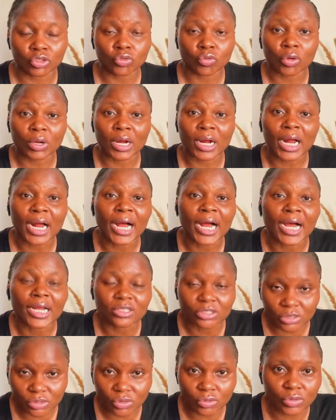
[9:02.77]
You
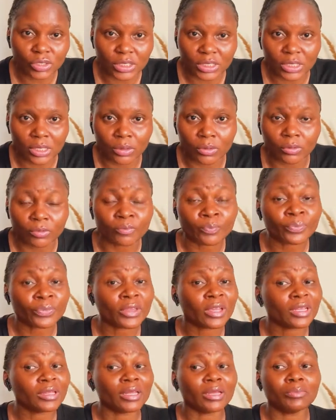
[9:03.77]
can't do it alone.
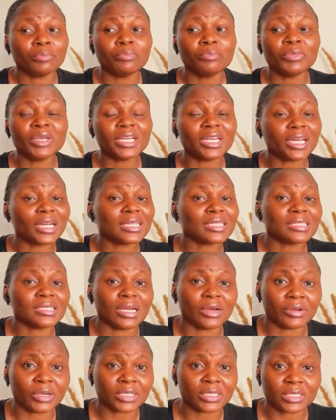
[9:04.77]
The media's
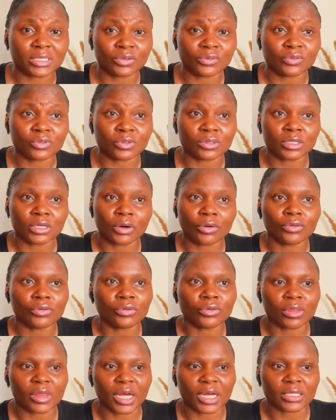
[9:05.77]
narrative to tell
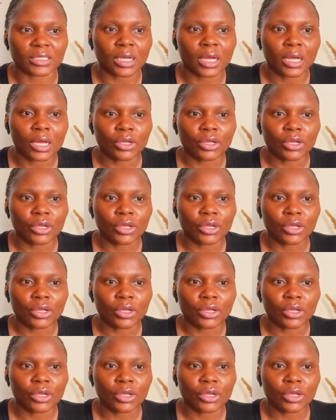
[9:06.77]
you that